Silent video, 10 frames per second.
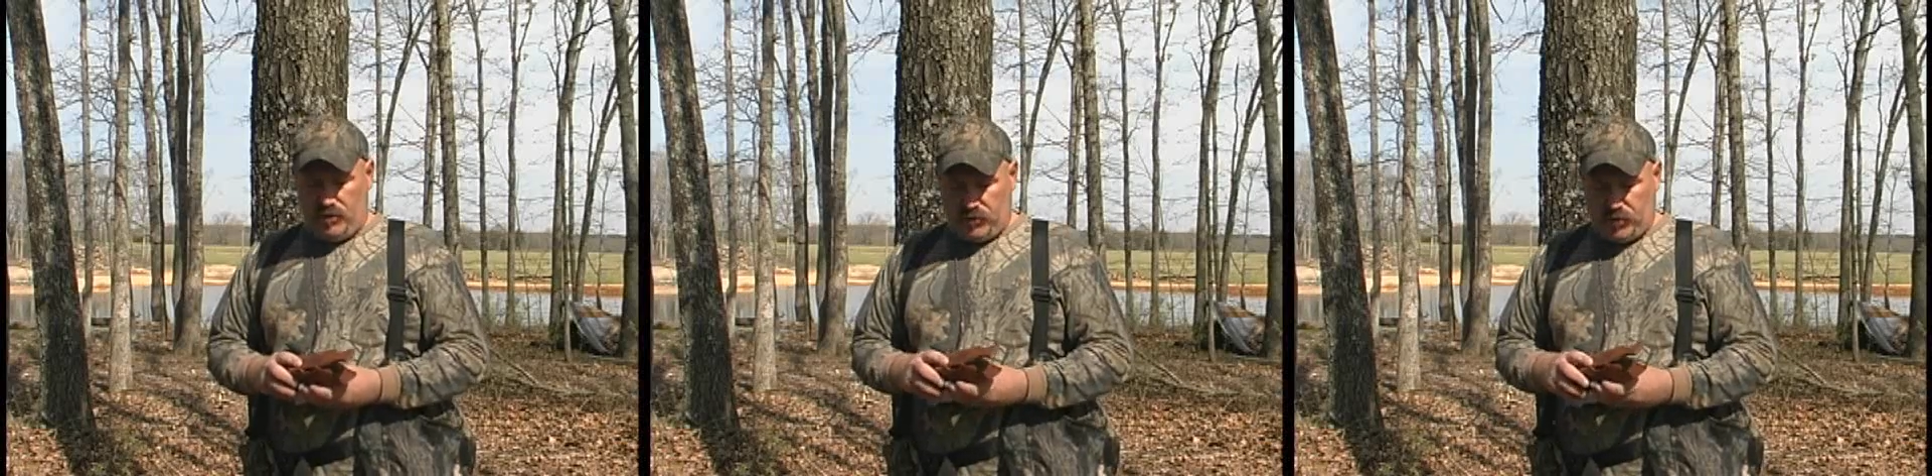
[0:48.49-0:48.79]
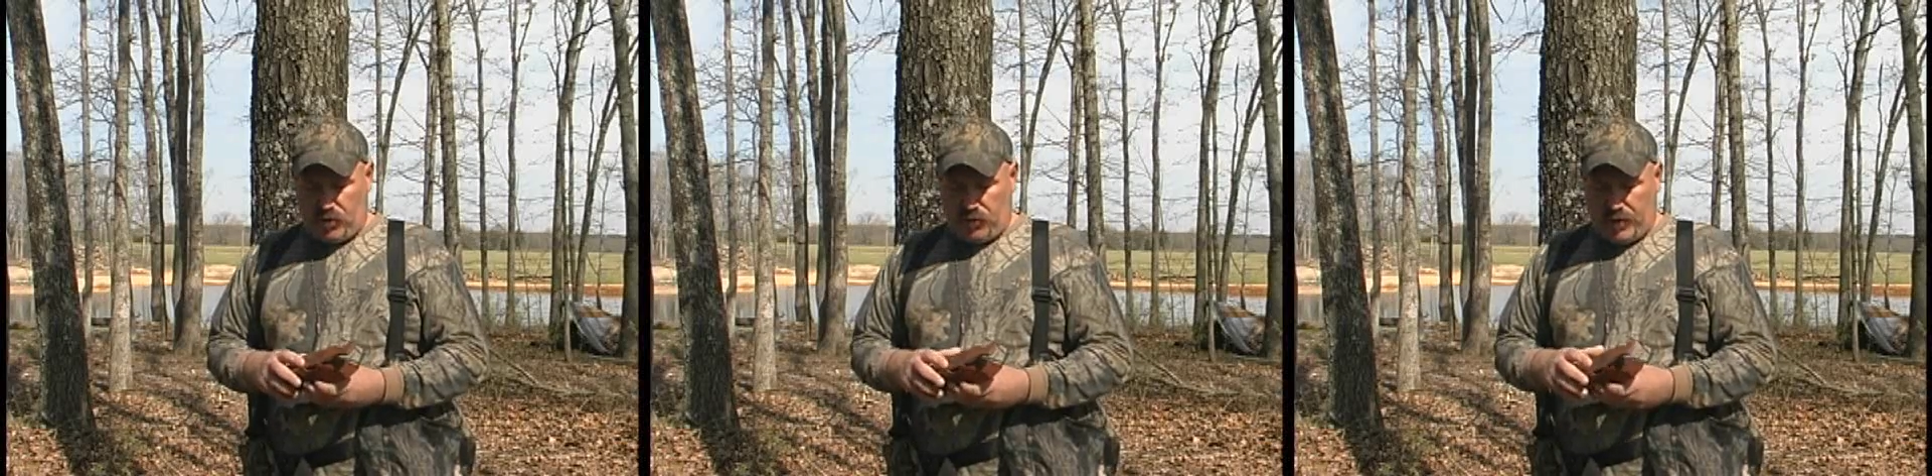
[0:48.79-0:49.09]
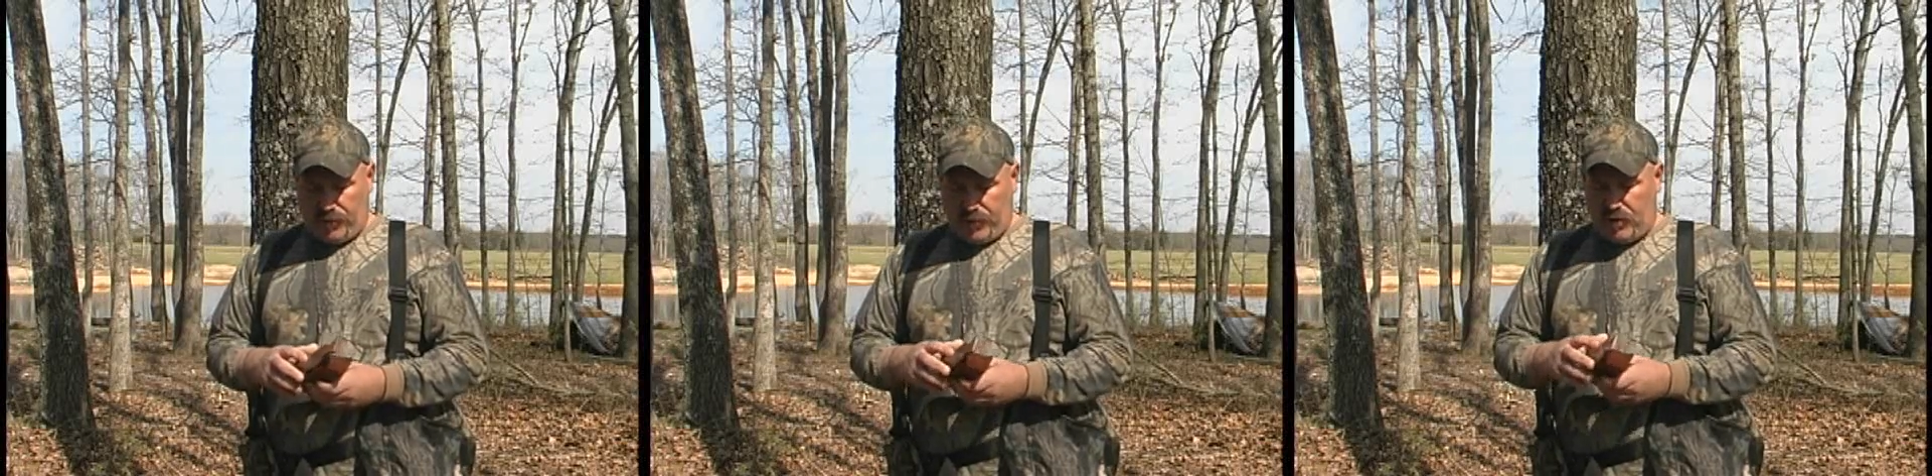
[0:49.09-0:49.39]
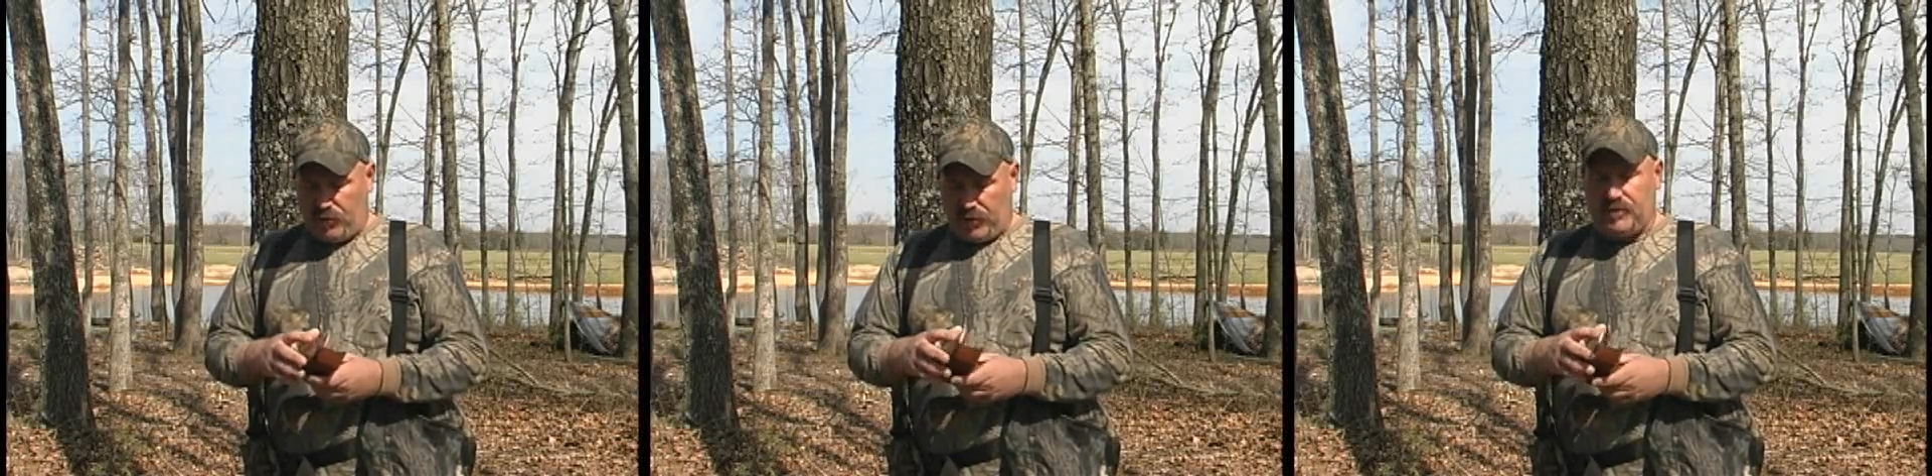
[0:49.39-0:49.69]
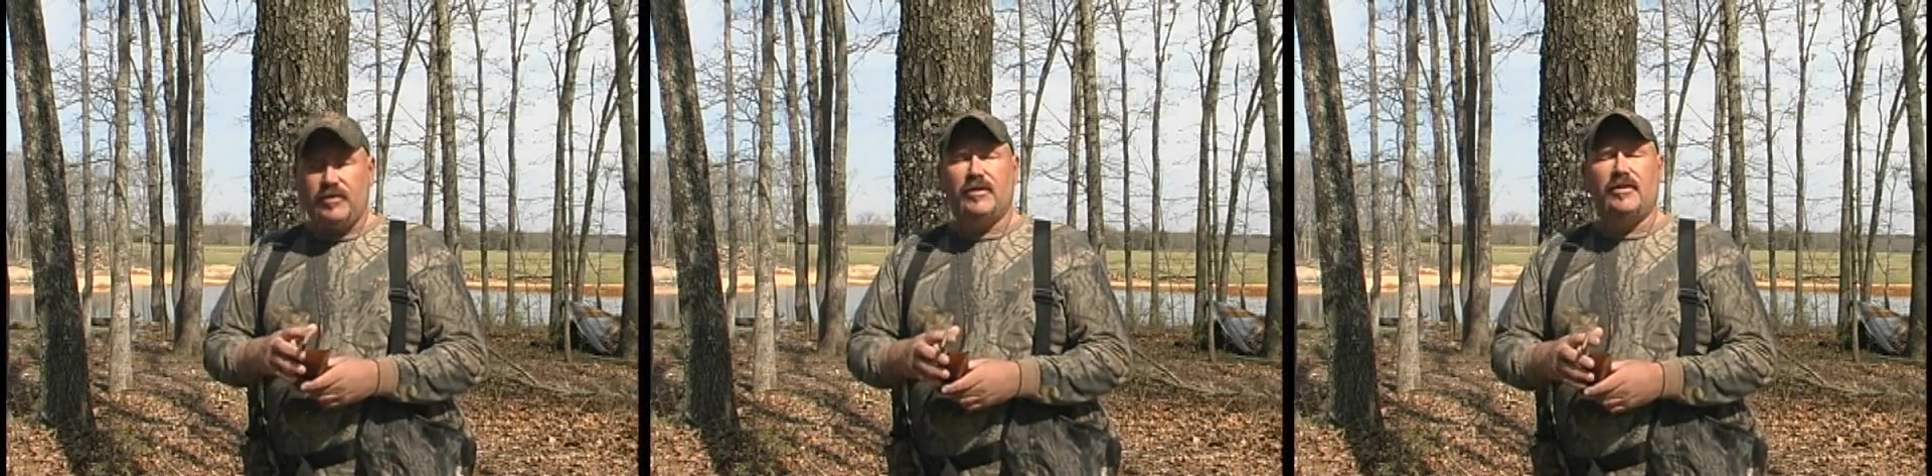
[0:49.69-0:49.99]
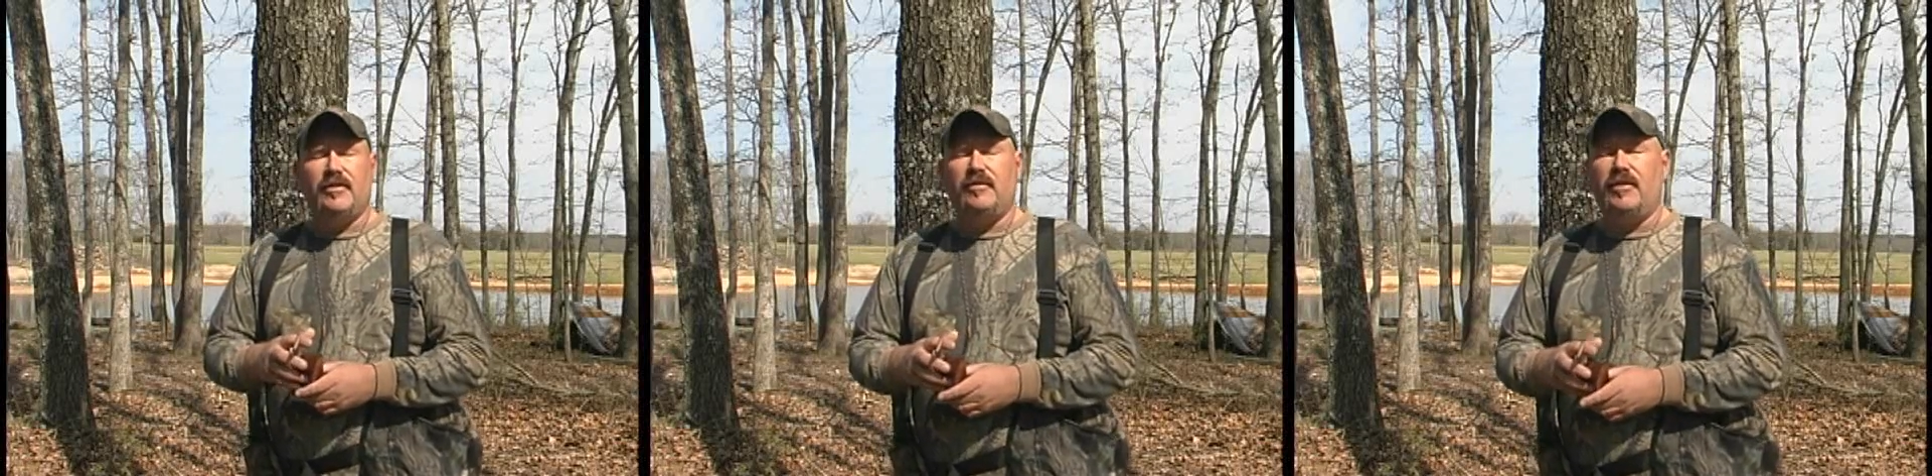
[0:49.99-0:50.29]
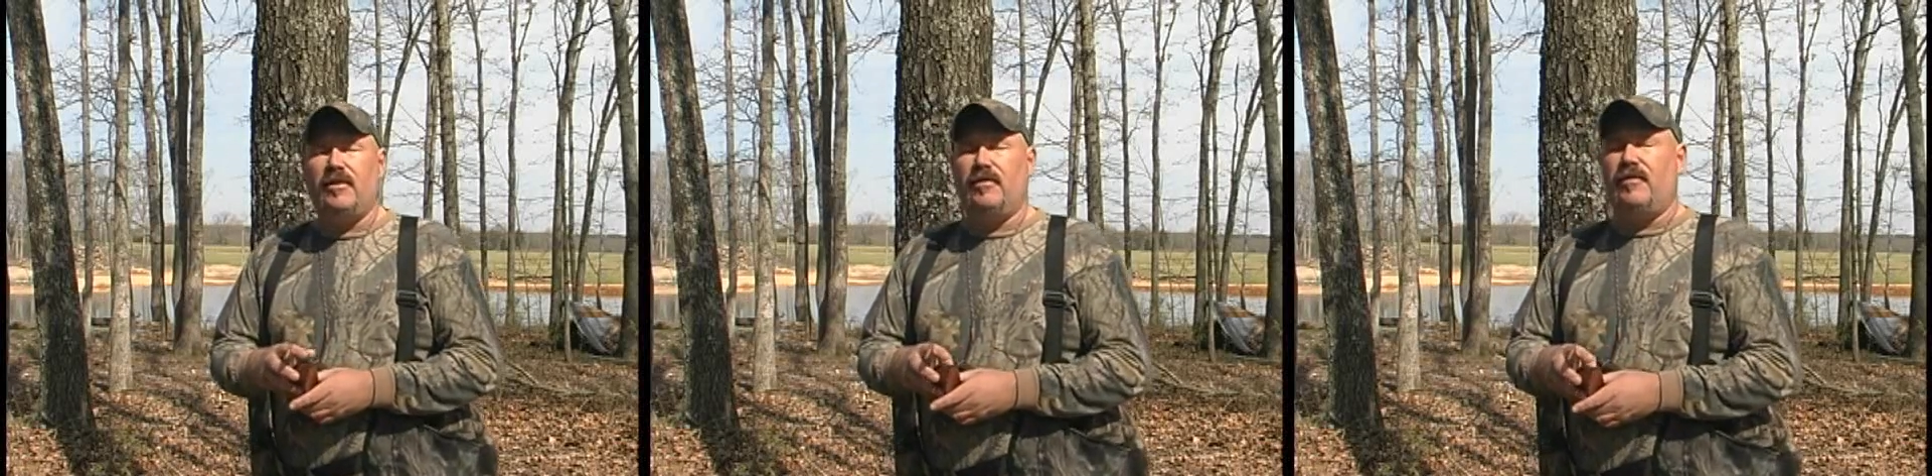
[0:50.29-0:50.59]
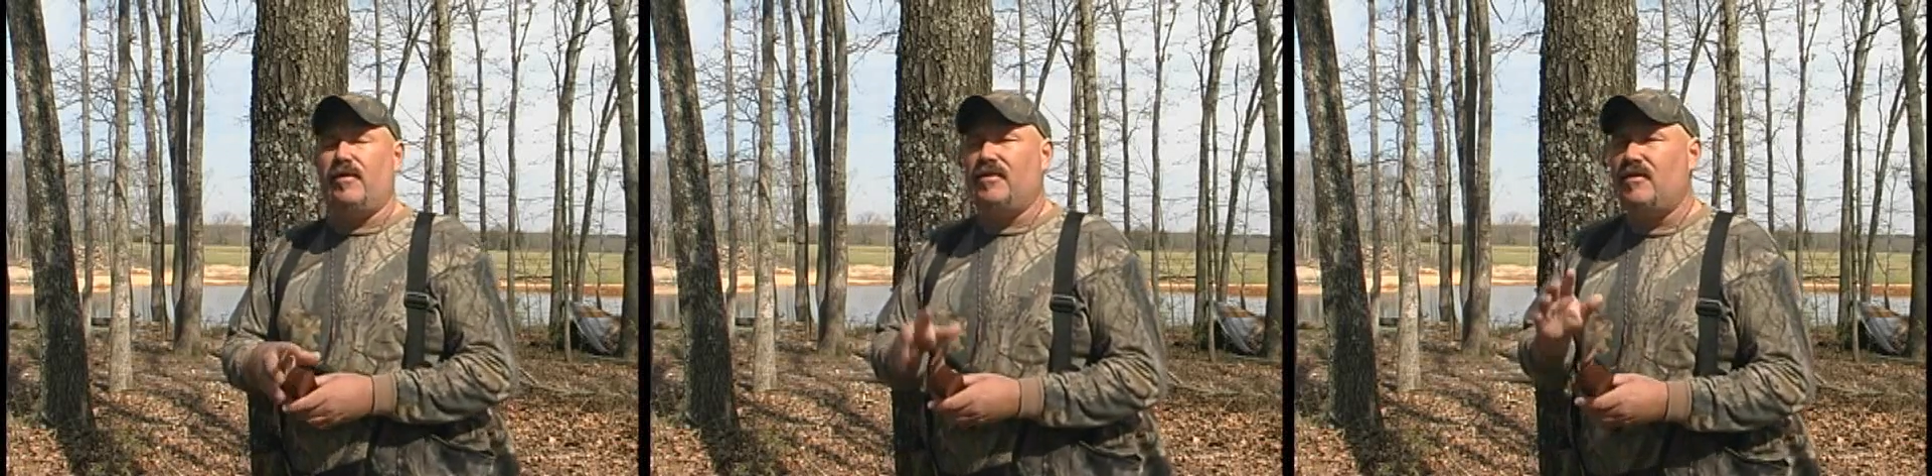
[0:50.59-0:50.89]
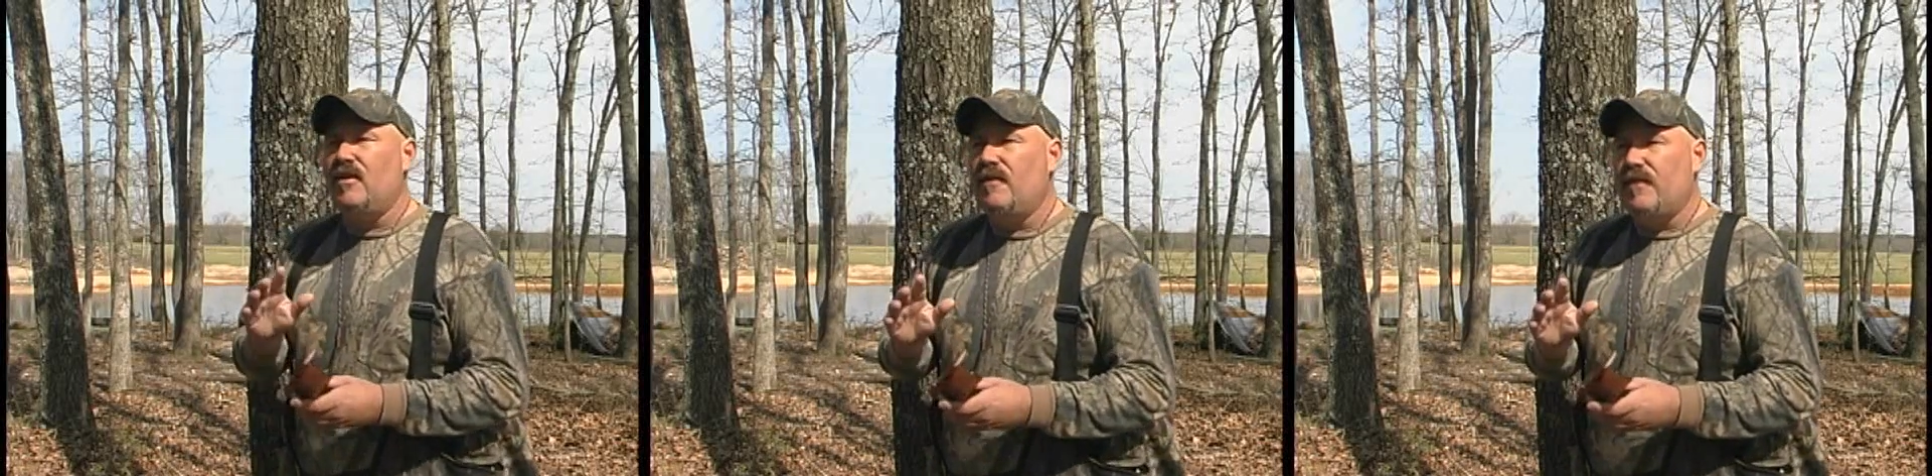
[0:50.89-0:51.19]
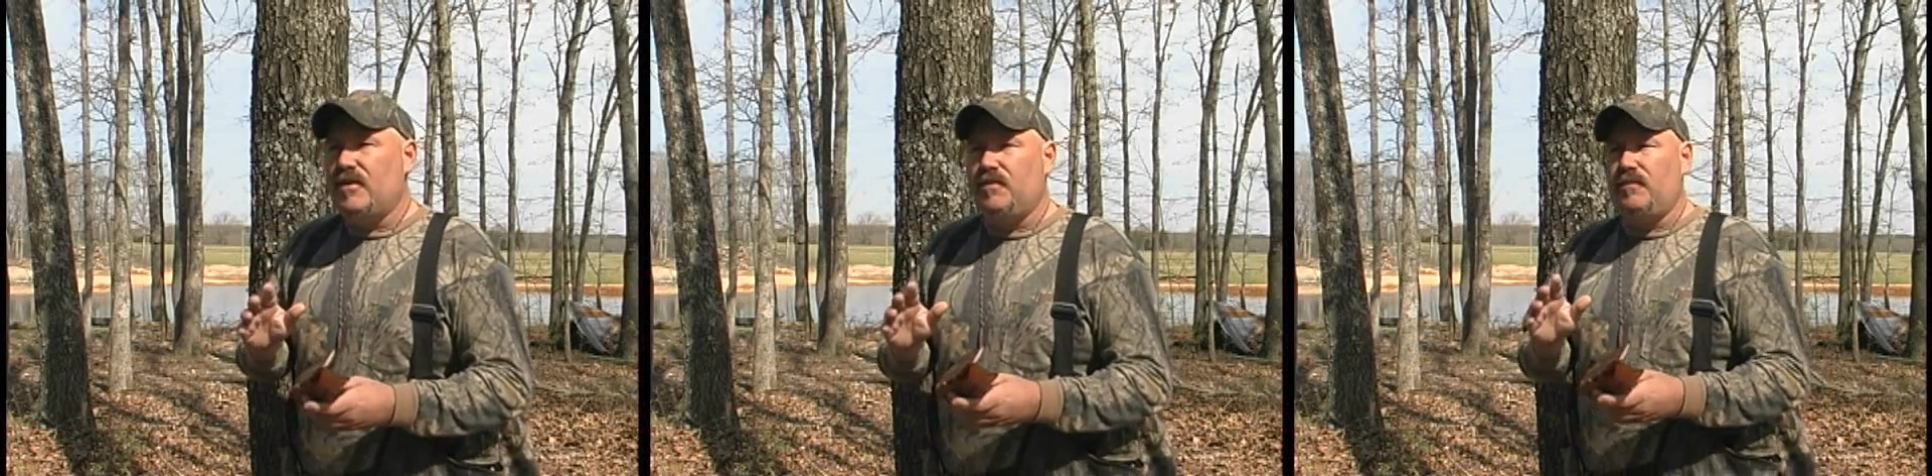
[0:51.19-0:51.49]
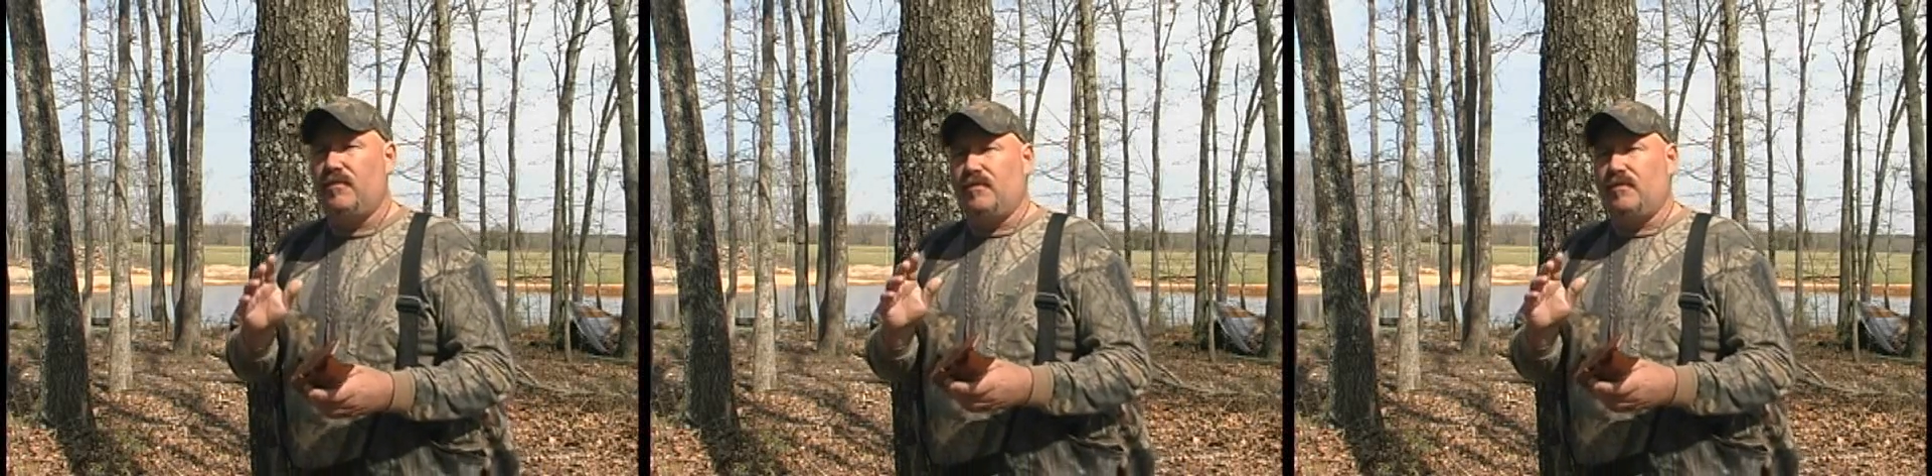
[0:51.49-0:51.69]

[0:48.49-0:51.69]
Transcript: So here we go. Let's listen to this